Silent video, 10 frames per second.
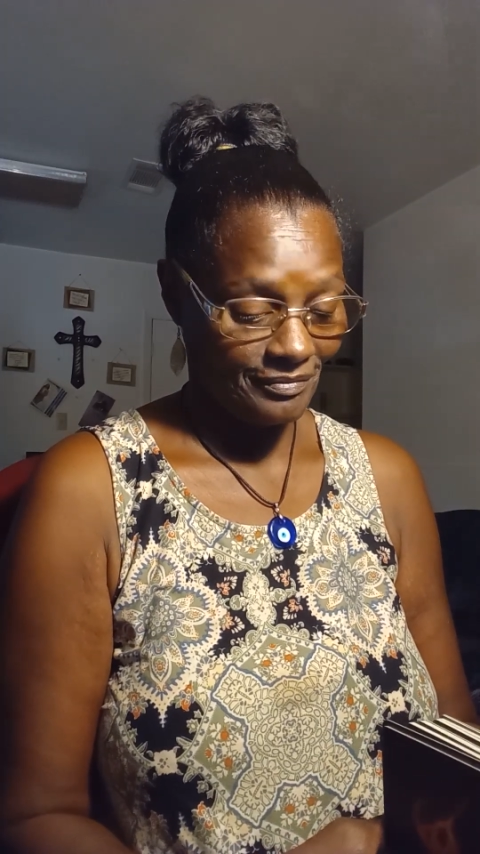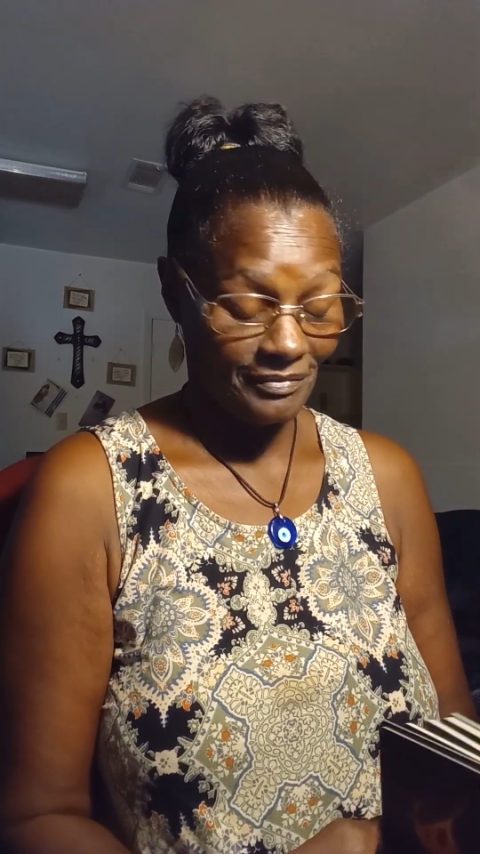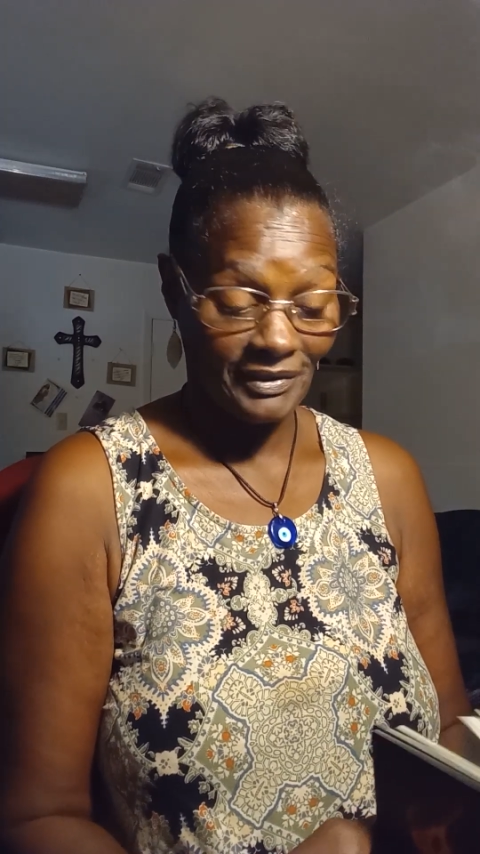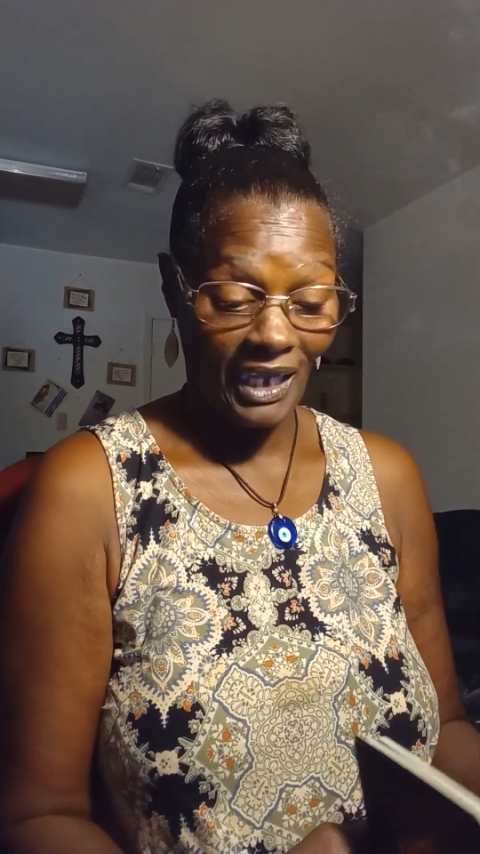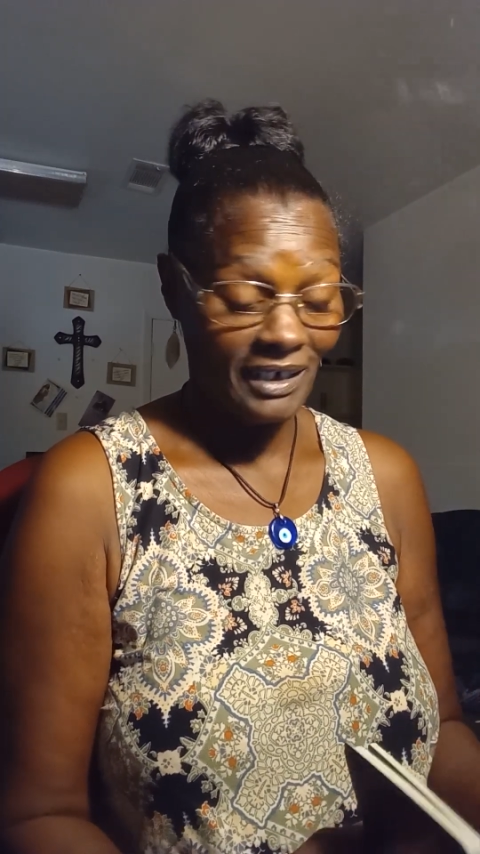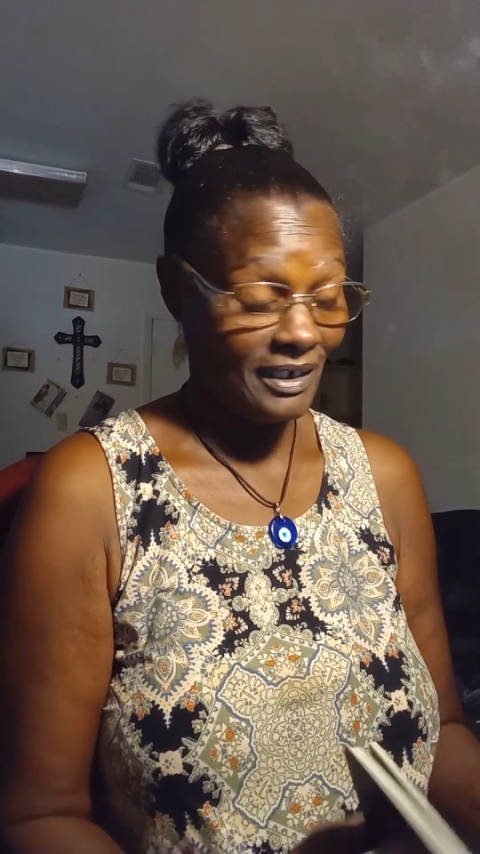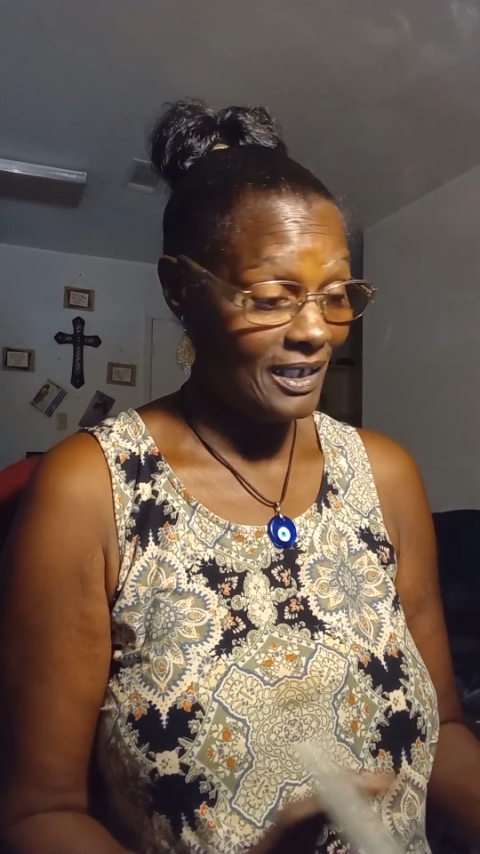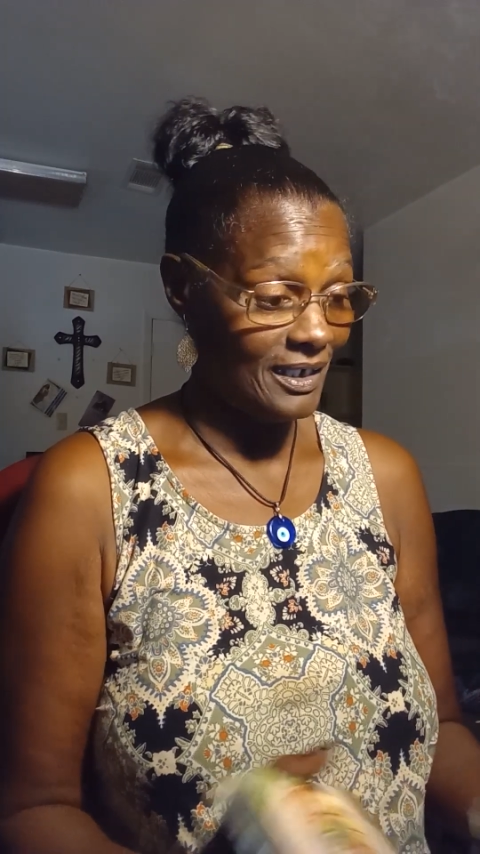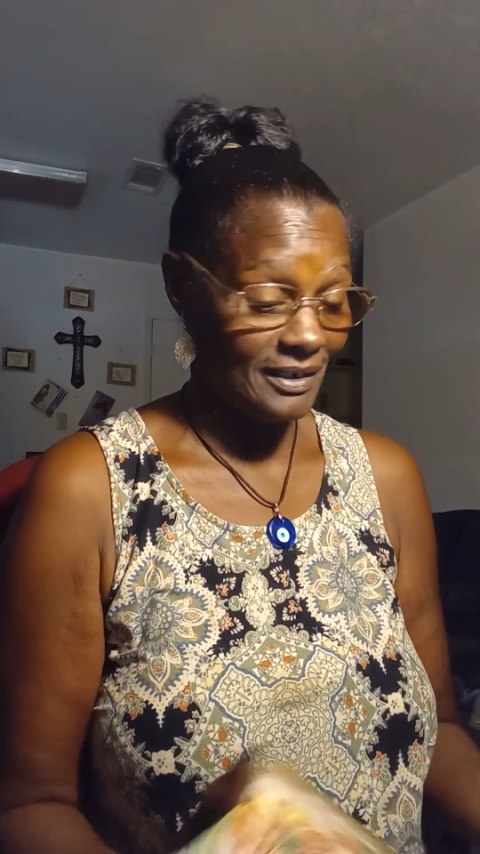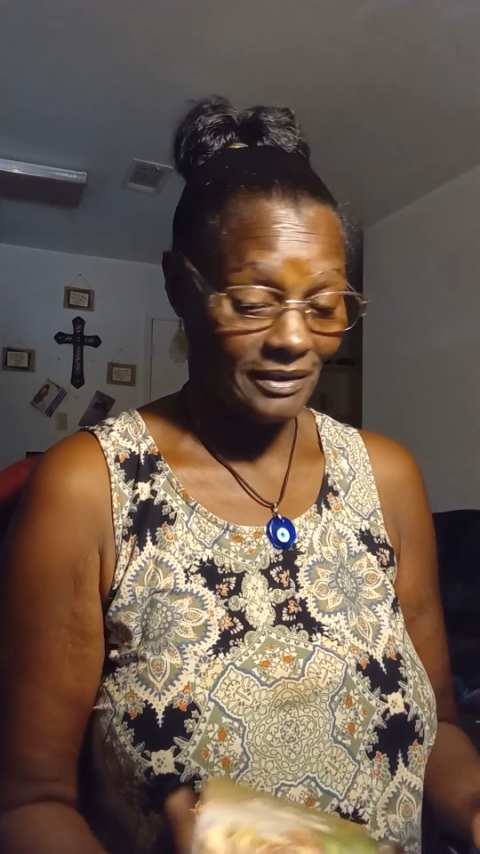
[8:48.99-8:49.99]
Not
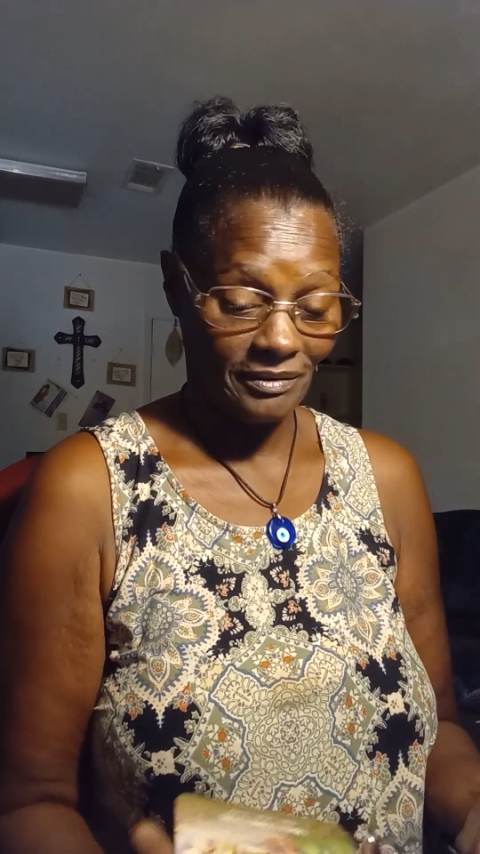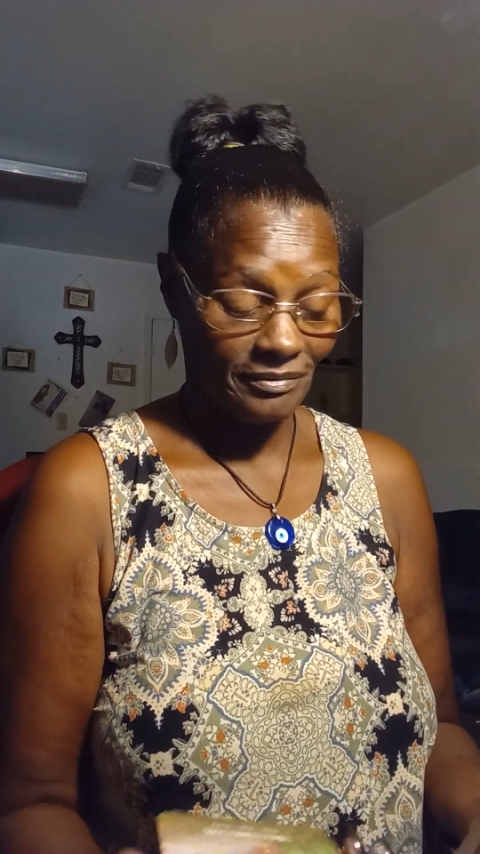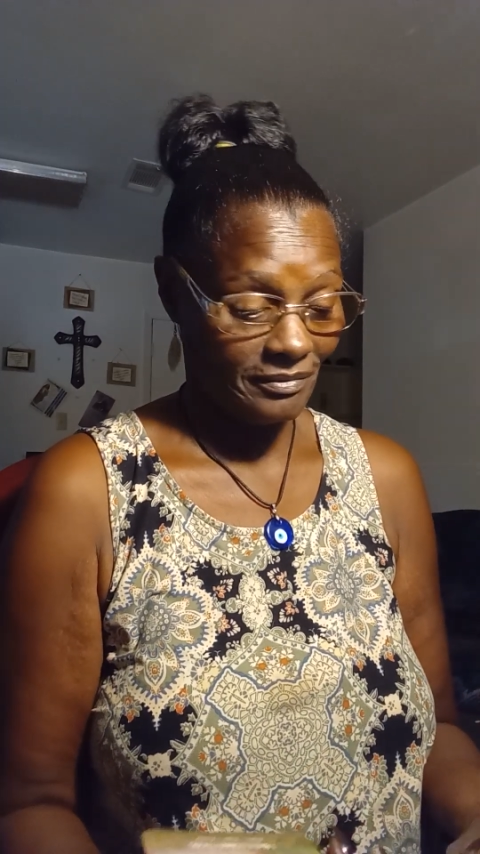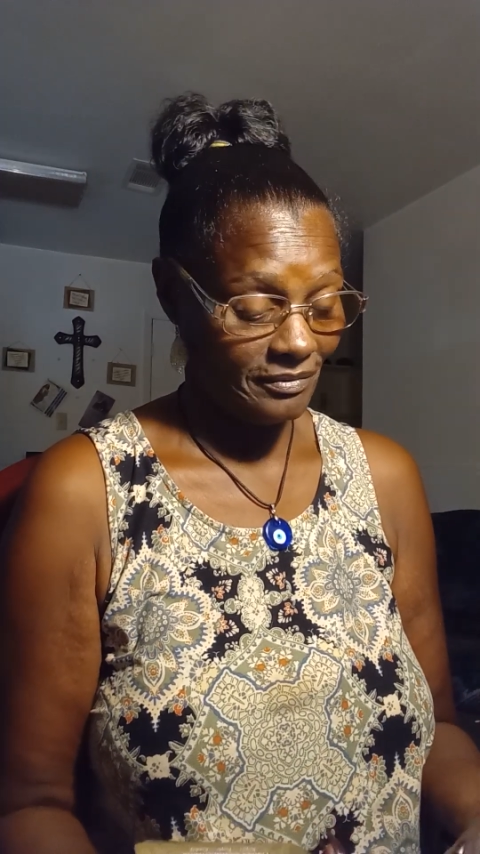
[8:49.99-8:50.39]
lying.